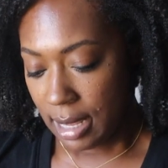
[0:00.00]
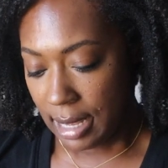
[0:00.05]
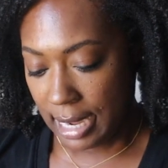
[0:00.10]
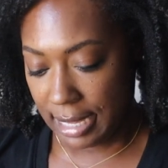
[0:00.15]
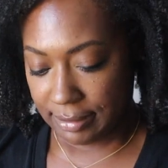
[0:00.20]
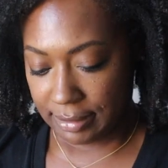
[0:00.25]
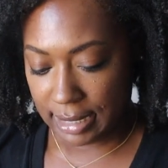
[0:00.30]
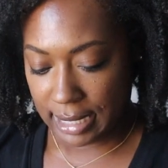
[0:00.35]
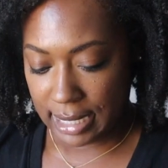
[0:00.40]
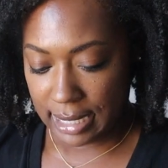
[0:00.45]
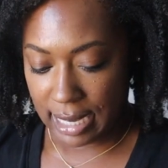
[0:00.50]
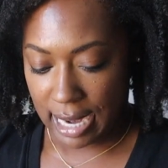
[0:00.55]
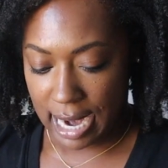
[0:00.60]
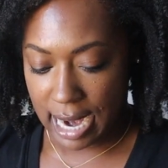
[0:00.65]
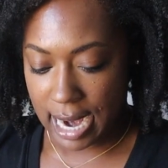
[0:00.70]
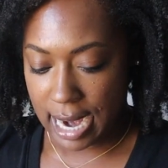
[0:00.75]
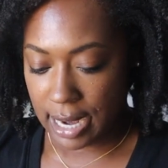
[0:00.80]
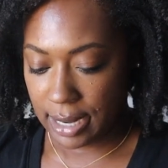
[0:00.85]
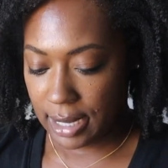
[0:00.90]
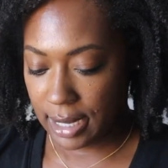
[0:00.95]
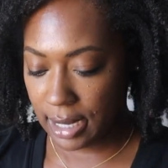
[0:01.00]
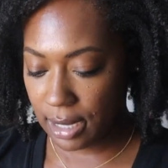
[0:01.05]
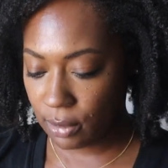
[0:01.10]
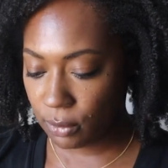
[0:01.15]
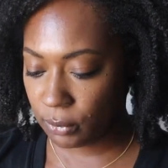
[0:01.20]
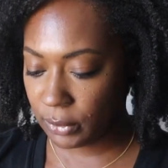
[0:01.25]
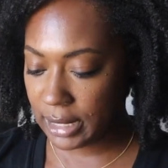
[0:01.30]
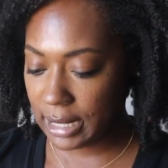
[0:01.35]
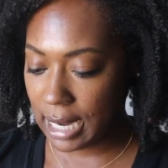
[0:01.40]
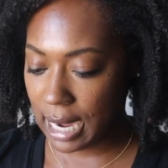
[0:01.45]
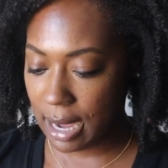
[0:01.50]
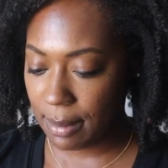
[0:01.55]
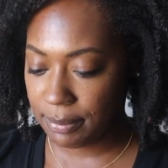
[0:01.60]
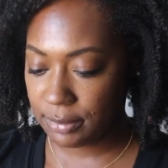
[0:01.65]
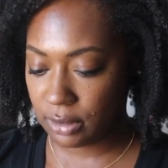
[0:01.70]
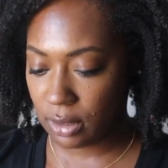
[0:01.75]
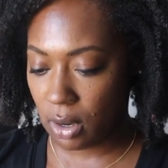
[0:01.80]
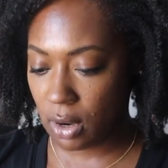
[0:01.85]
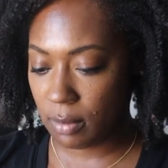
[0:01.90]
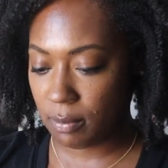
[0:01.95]
And then I
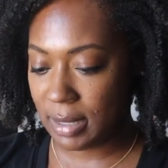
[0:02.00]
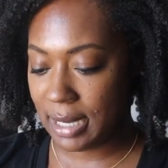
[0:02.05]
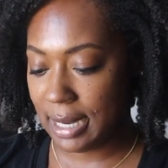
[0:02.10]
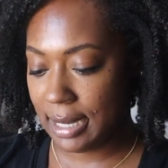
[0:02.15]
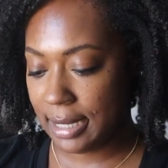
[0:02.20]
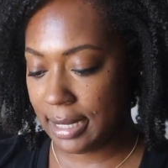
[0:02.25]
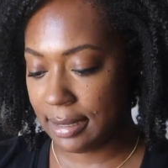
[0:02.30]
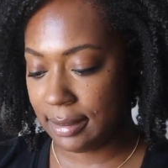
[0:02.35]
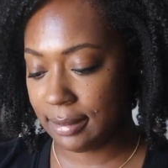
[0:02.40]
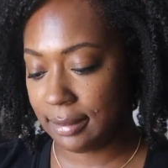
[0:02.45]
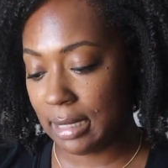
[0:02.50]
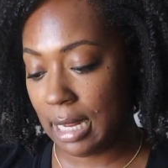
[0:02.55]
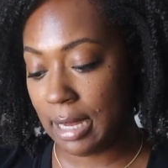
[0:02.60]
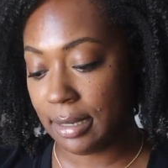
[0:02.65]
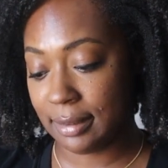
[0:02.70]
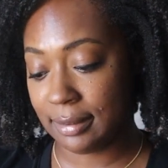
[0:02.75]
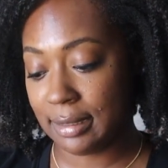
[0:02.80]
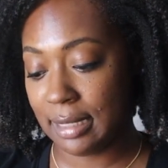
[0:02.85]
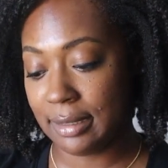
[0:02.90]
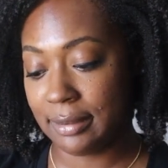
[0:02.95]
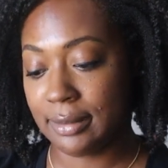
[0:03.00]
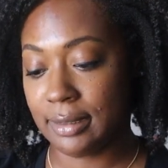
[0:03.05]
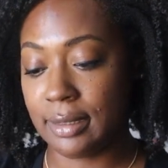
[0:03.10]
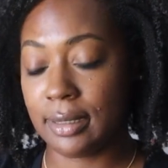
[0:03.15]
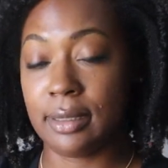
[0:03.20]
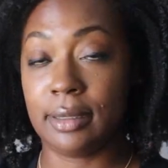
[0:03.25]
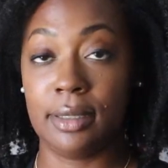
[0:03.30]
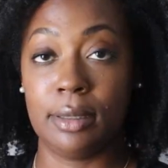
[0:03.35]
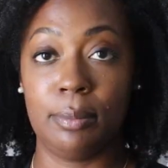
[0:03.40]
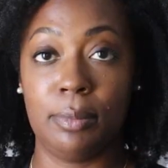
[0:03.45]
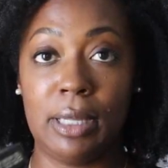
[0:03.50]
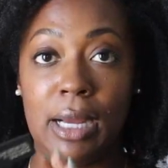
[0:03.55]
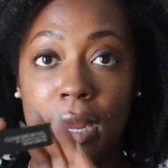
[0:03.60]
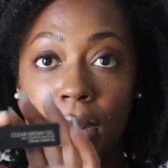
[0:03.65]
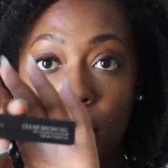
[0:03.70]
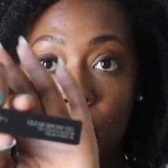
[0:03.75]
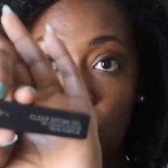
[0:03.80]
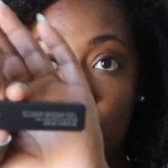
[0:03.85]
re-upped on my Anastasia Clear Brow,